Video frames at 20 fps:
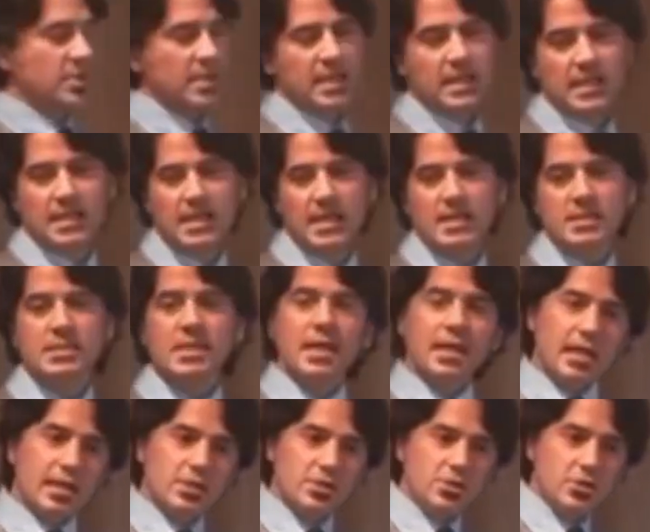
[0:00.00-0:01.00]
drinking this
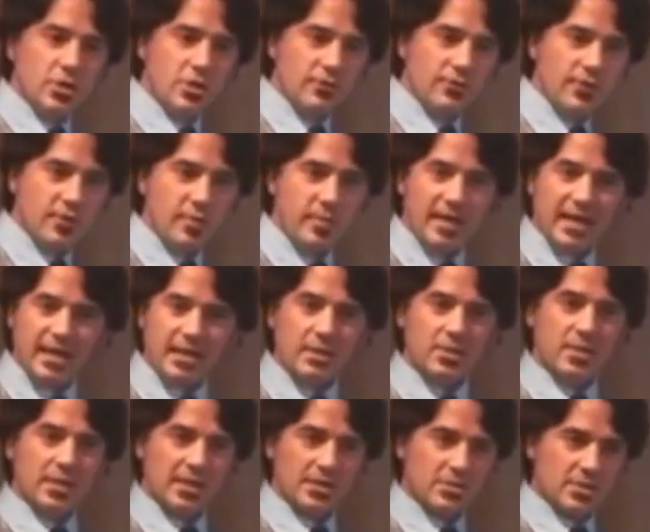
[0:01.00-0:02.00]
and you don't feel bad,
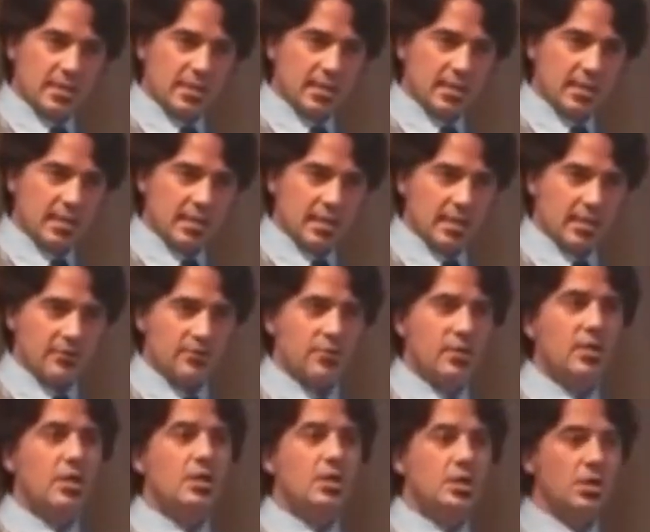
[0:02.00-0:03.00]
you're not drinking enough.
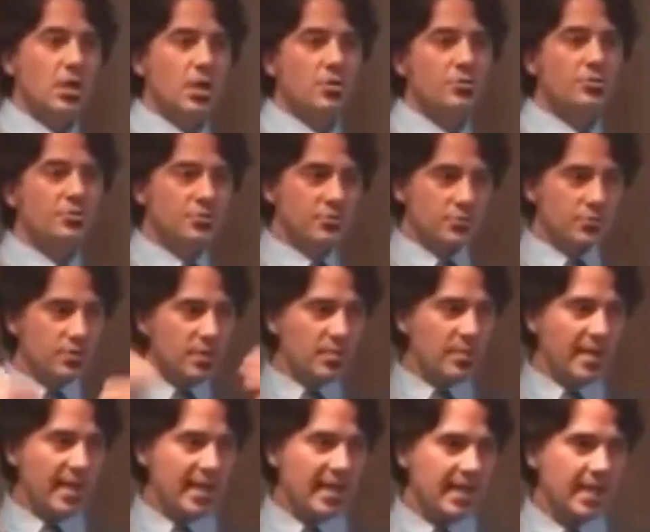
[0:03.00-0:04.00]
Go through the
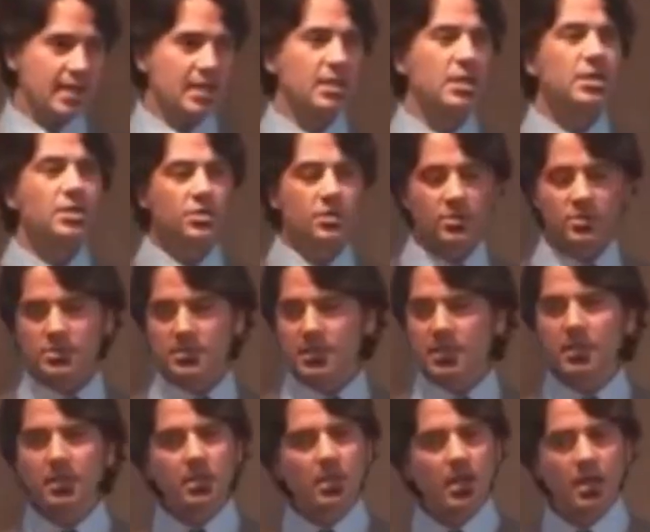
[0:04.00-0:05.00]
bad. Nurse
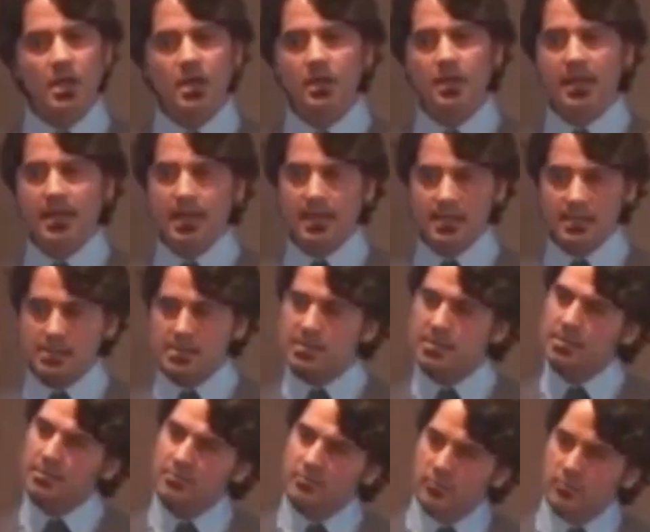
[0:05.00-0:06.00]
it along
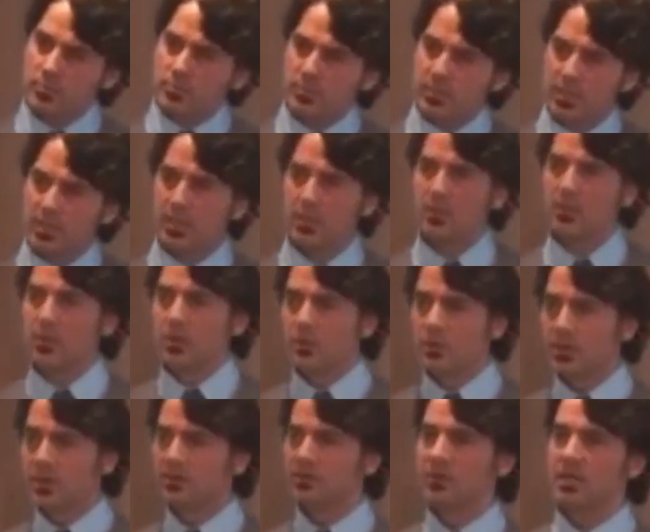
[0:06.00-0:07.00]
as,
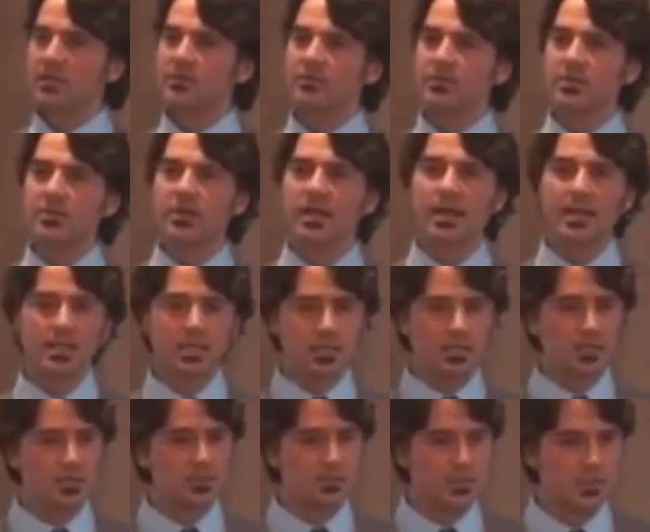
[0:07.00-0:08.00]
whatever level you're at. You
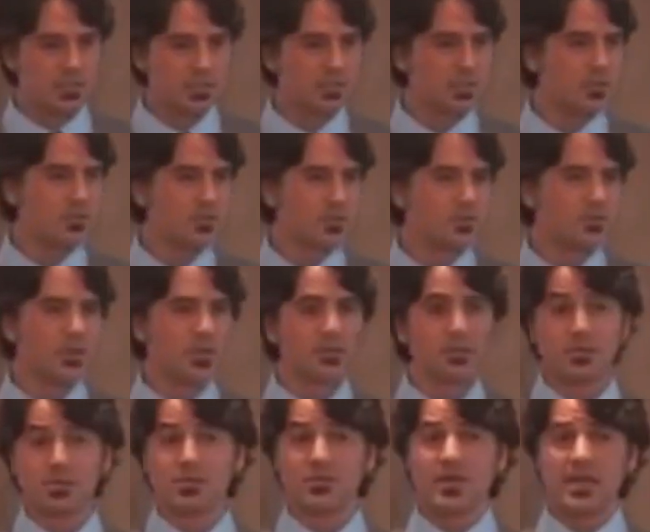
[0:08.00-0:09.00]
can do it as slow as you want
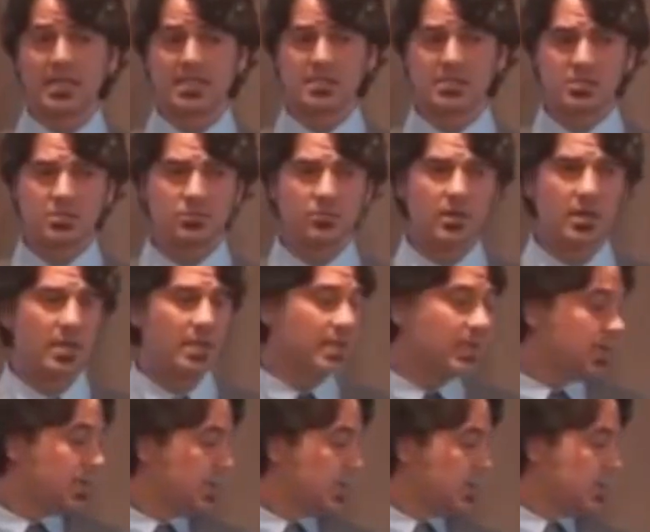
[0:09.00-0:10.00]
or as fast as you want.
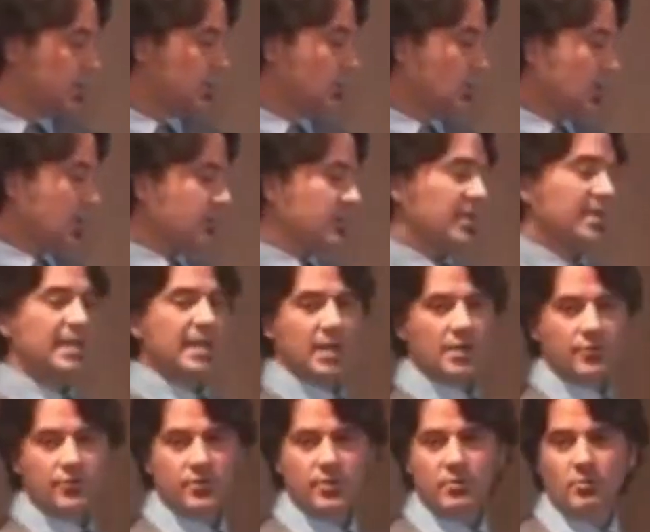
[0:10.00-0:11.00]
You want to be
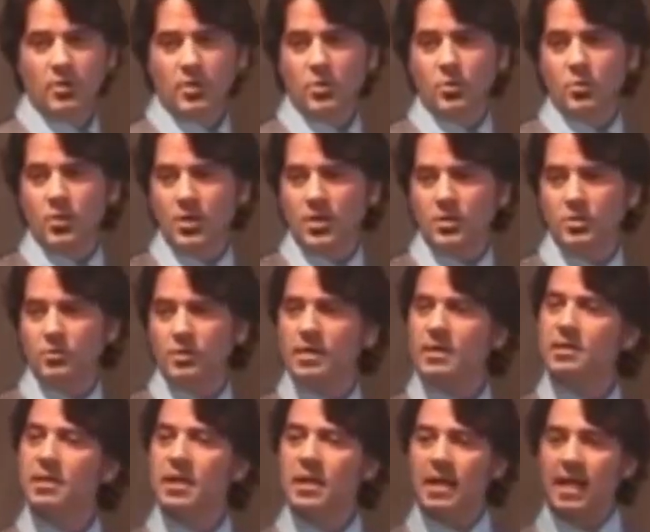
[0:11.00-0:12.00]
careful. You want to work
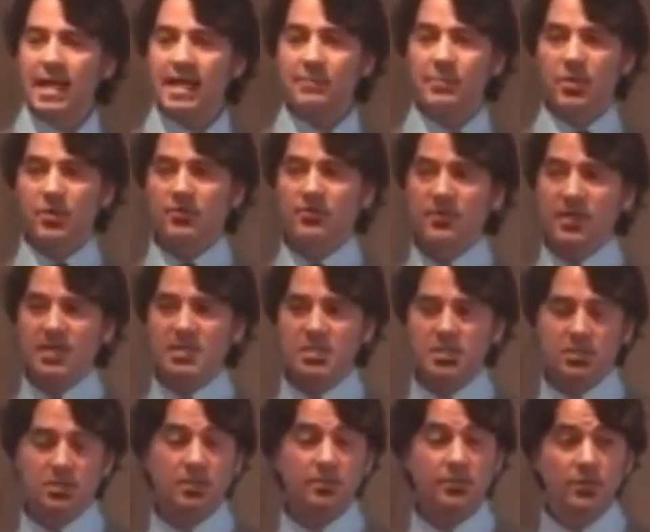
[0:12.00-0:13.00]
with a
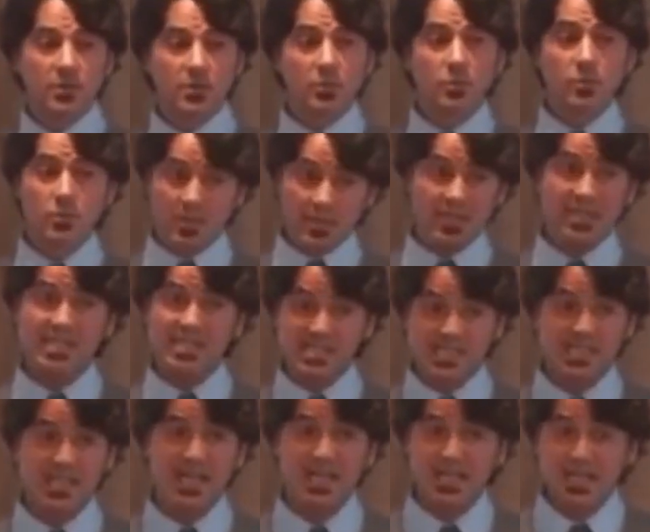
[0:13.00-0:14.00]
professional. If you're really
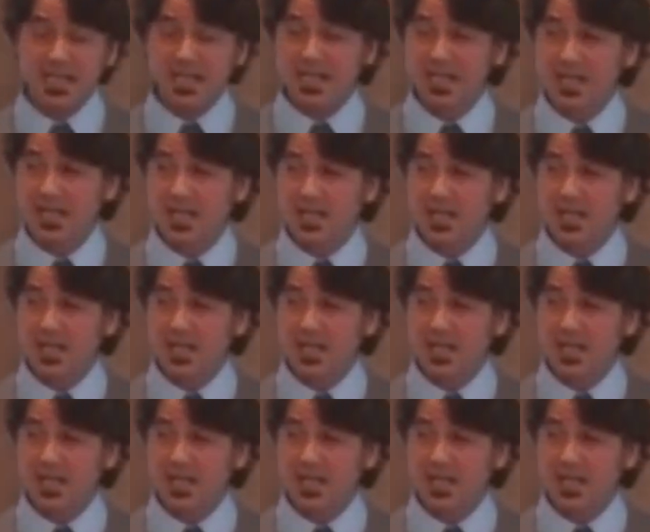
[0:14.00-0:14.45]
sick,